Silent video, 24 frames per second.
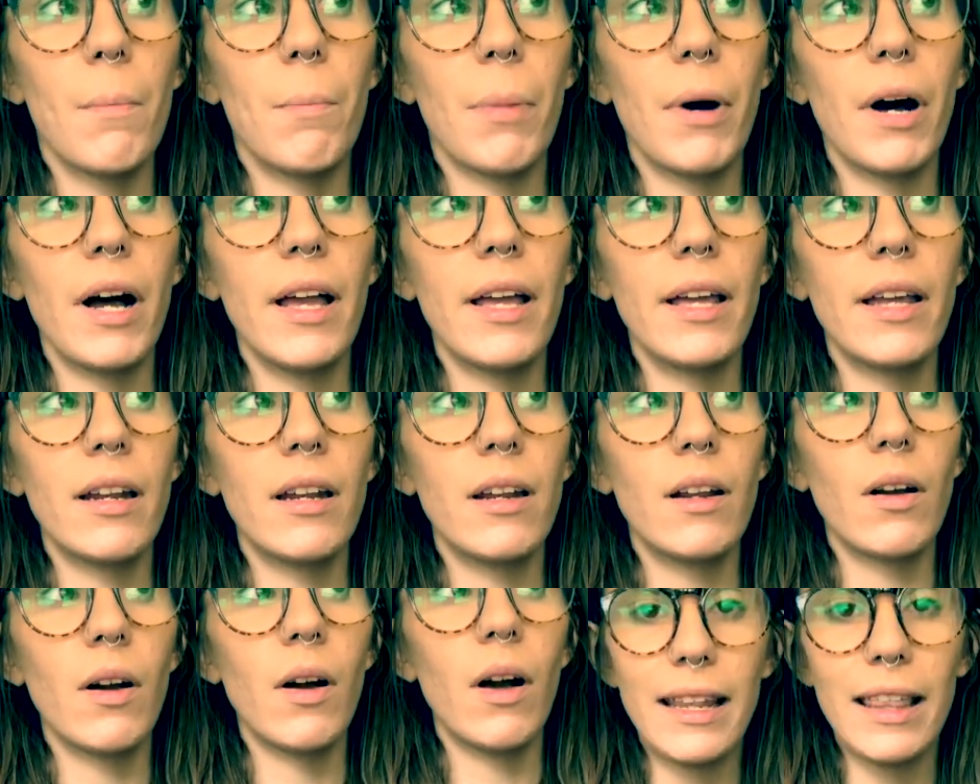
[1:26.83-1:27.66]
but
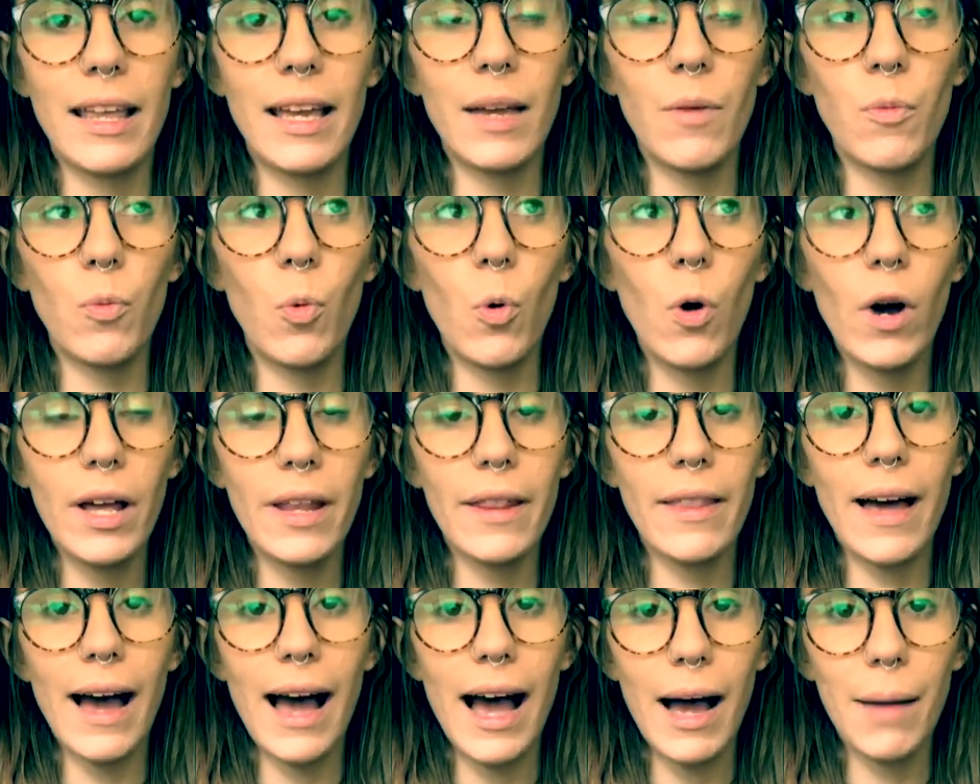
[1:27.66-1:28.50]
they
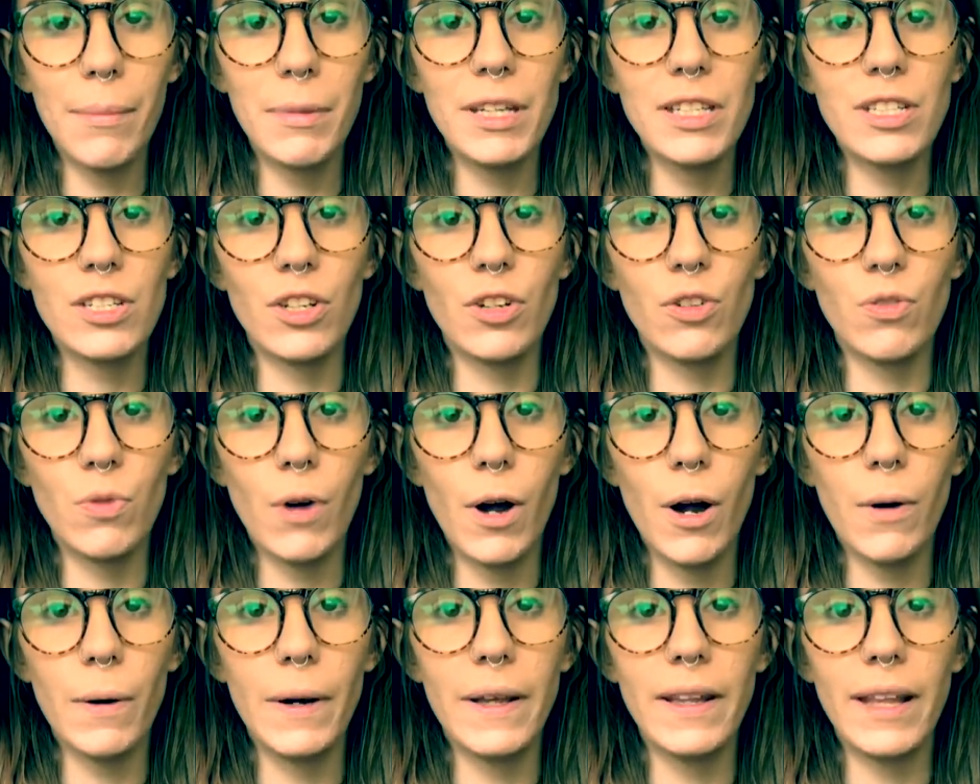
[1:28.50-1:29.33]
want the hobby to
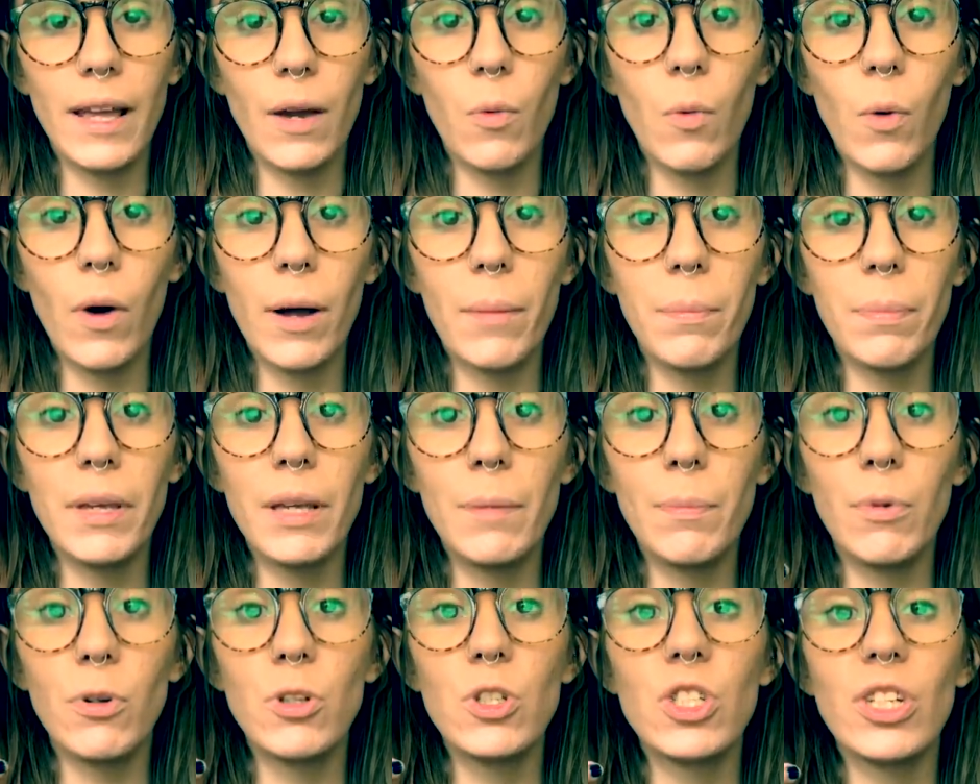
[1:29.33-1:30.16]
grow and they want
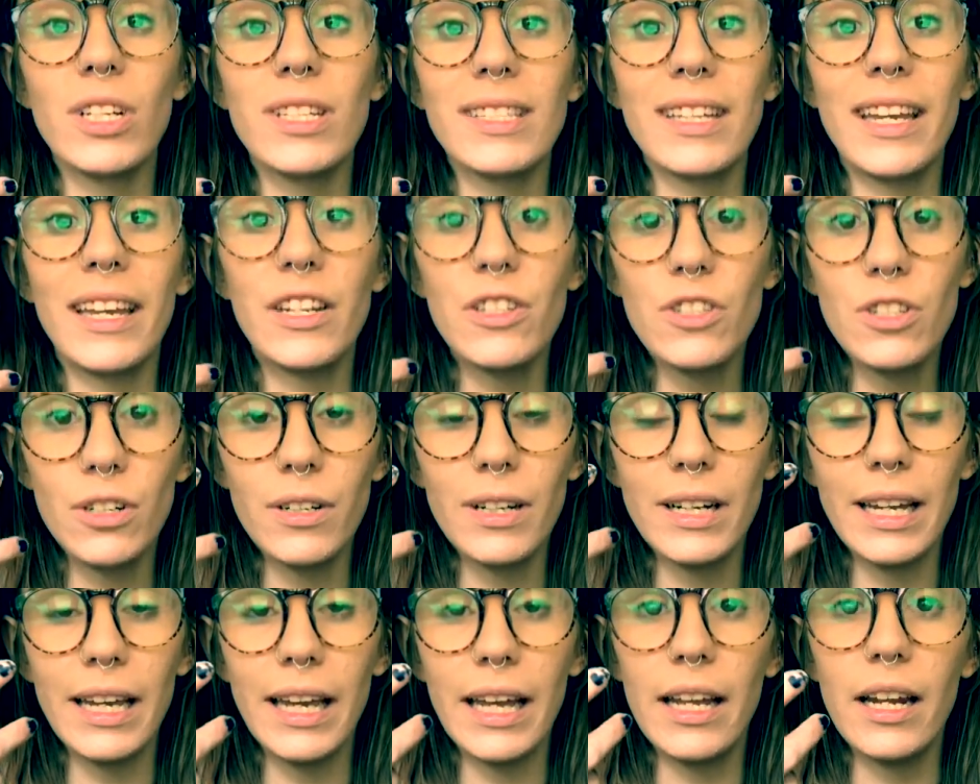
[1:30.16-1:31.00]
people just
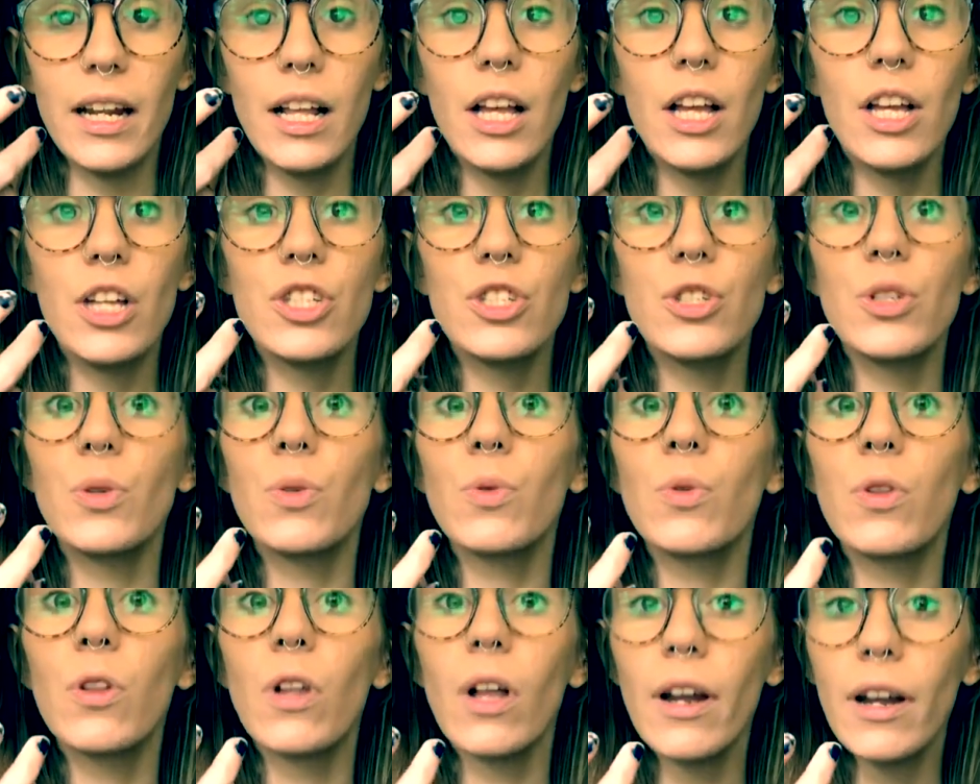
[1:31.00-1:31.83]
entering it
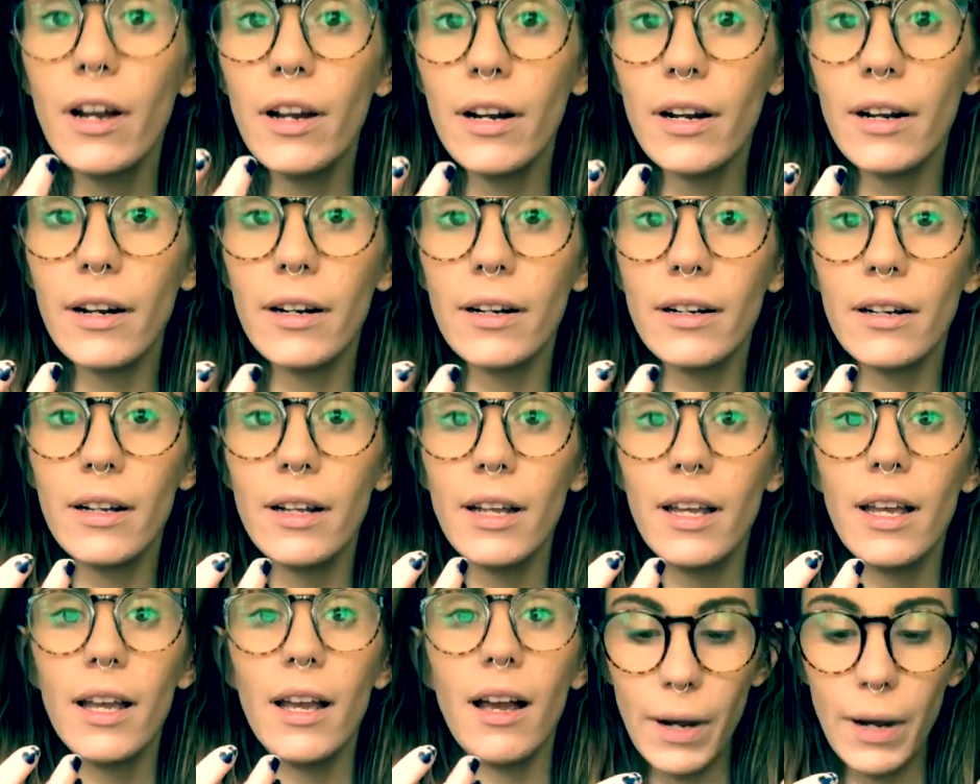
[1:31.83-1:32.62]
to learn.